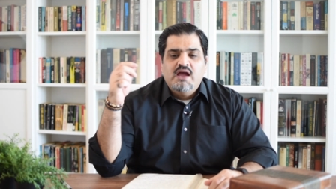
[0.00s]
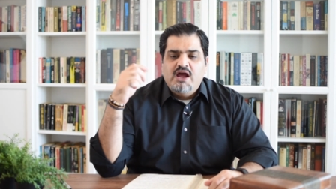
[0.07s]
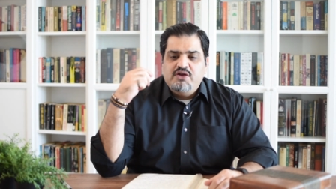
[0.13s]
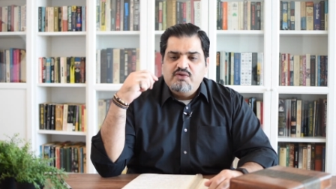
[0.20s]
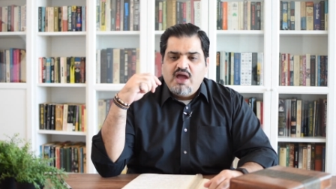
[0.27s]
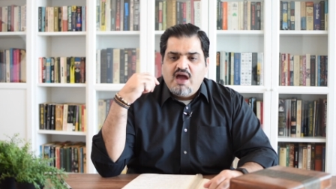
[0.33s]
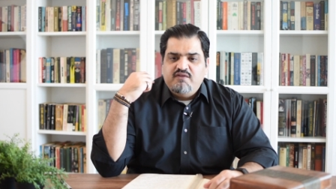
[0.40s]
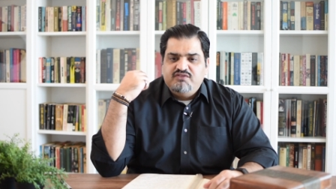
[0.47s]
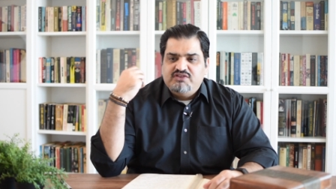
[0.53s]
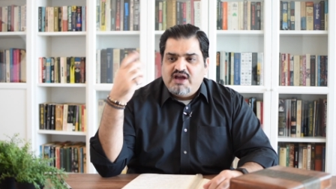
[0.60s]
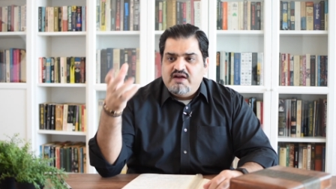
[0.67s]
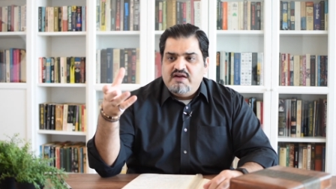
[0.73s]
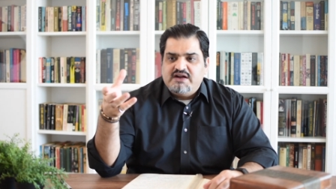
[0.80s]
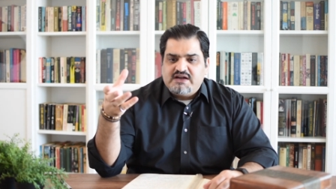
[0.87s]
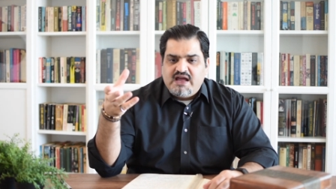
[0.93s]
and you have
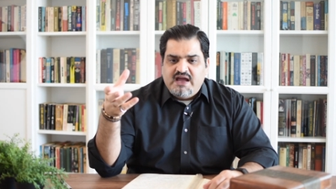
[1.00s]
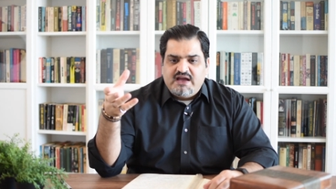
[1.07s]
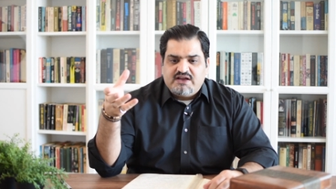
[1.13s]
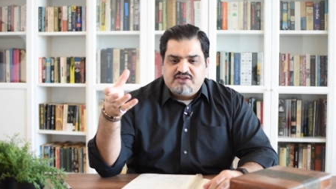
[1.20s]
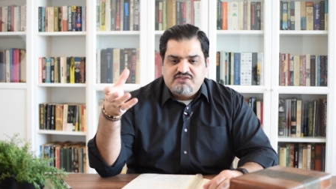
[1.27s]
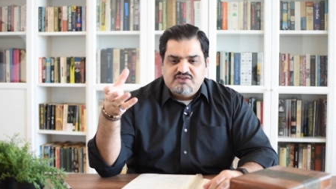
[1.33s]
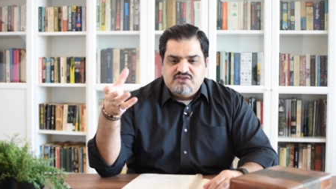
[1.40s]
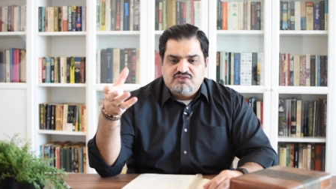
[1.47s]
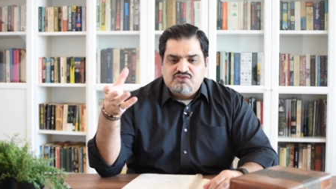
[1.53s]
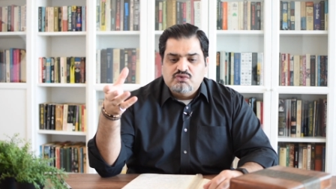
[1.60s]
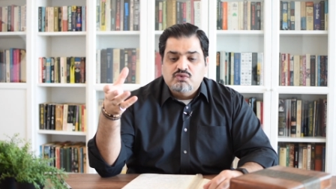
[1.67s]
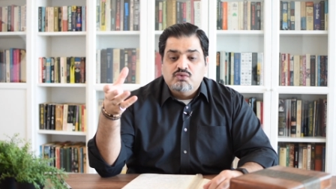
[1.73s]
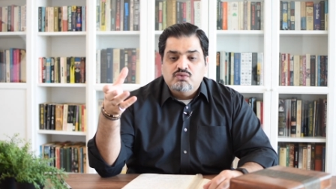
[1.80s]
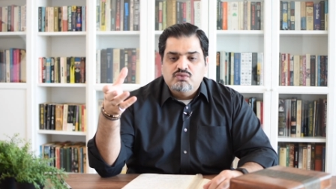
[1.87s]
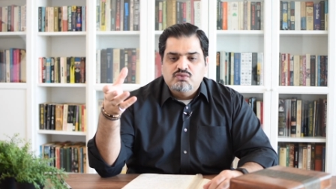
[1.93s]
direct access
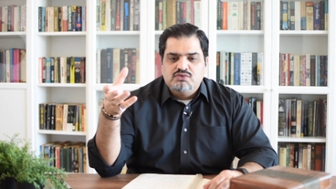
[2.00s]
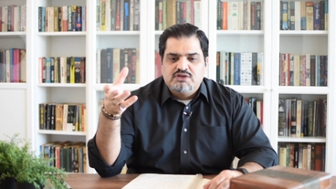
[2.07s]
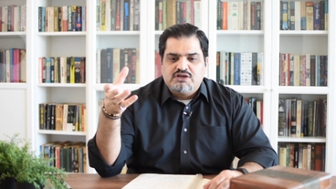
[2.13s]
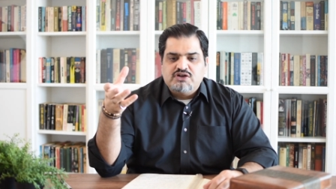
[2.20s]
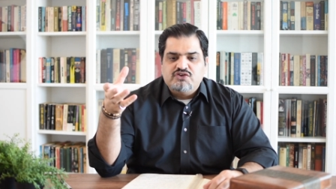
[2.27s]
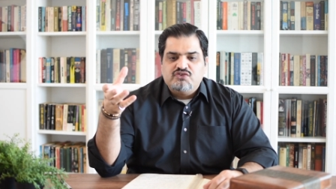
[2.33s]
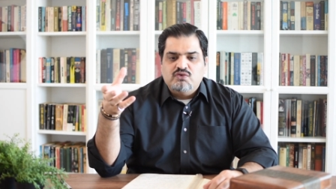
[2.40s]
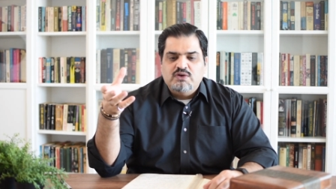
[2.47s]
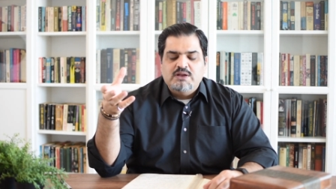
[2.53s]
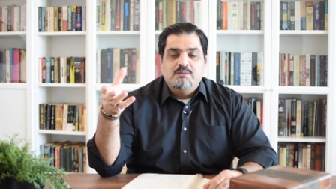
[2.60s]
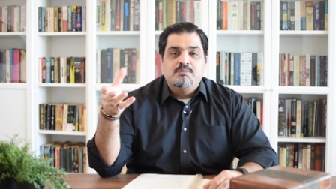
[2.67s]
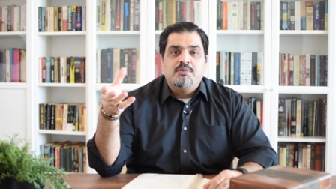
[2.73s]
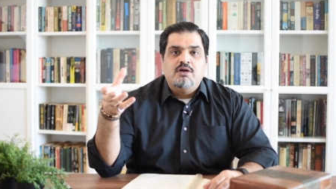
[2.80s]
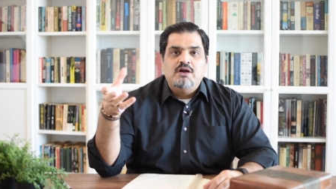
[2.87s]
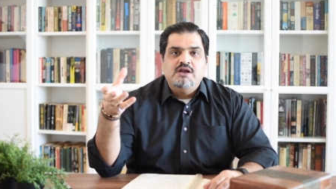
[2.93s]
to who the controlling
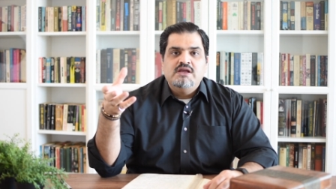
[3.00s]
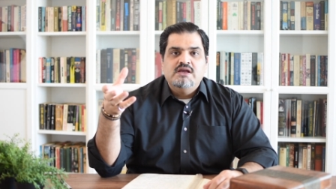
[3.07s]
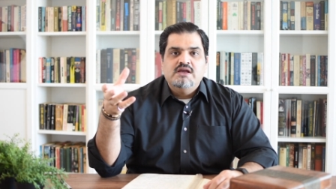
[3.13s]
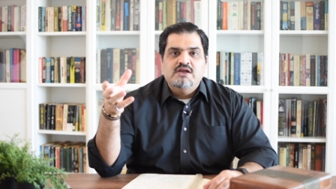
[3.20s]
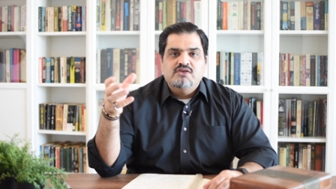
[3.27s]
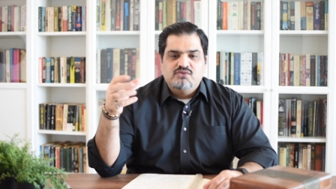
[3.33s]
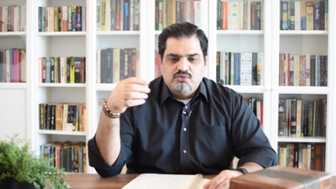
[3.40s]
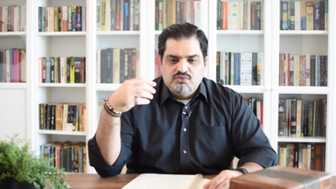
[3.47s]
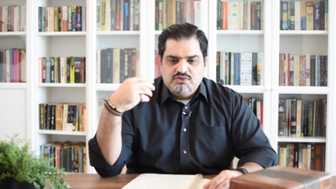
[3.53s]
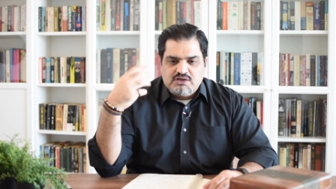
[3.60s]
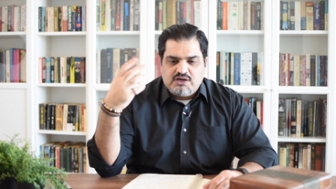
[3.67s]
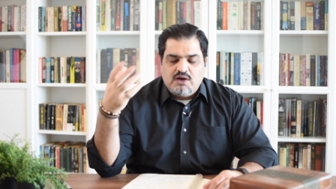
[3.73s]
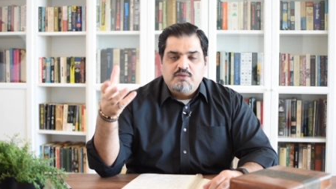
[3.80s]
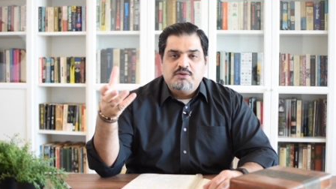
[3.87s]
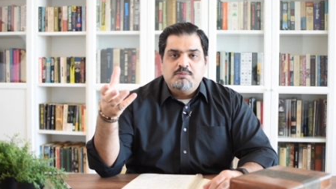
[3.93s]
party is, who the
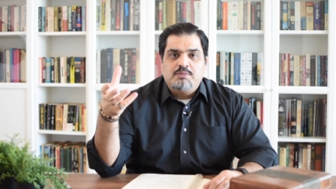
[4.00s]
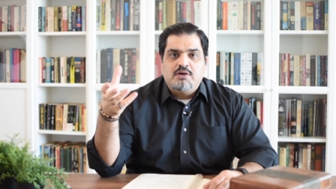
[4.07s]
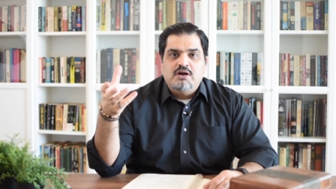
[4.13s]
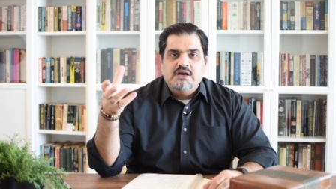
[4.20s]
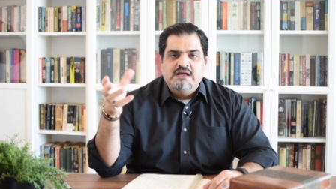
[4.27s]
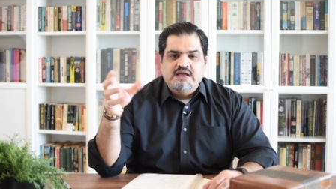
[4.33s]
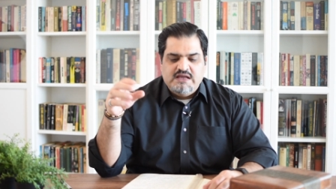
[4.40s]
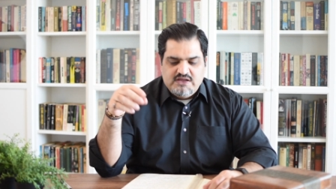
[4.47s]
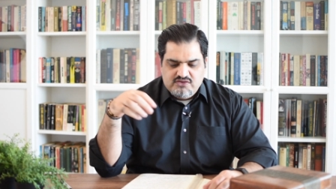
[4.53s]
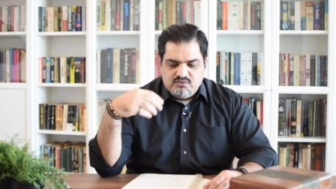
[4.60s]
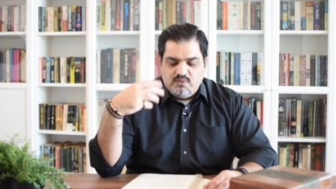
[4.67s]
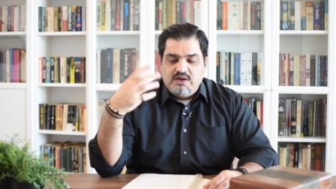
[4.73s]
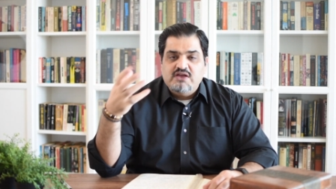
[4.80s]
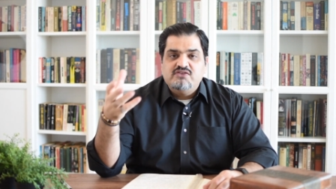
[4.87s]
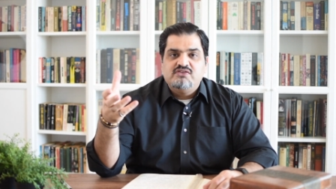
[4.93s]
counterparty is,
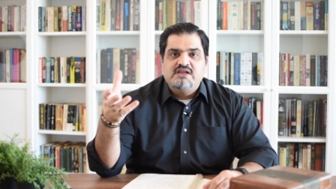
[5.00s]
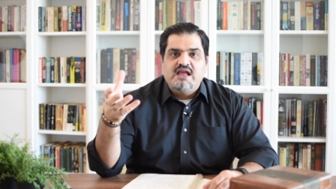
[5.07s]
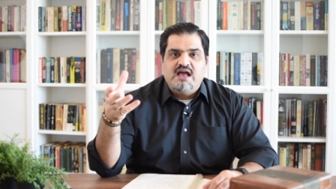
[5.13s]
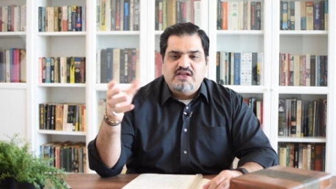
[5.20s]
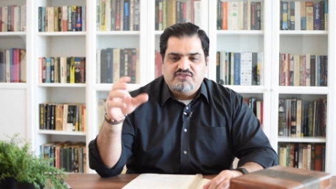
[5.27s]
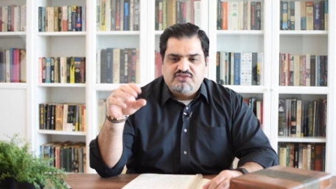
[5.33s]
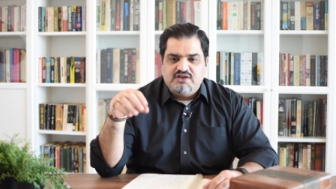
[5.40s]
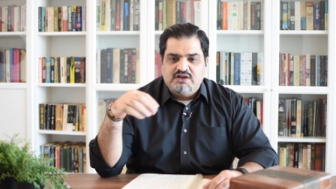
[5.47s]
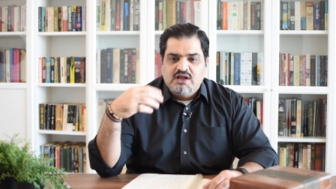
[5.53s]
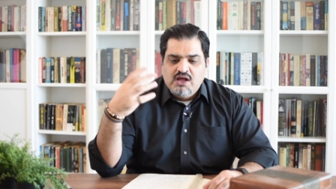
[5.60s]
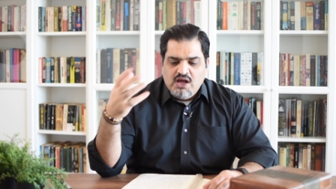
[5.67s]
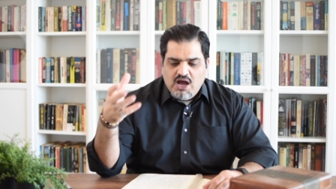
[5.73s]
where's the asset,